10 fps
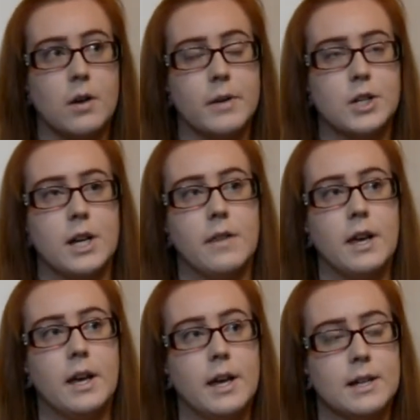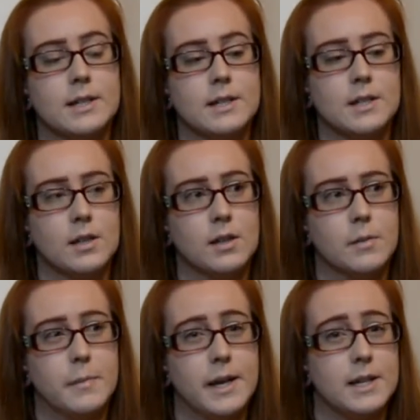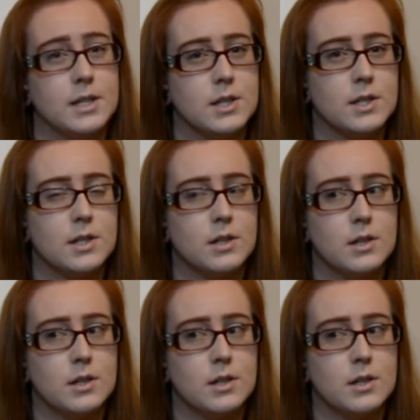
which I think is the biggest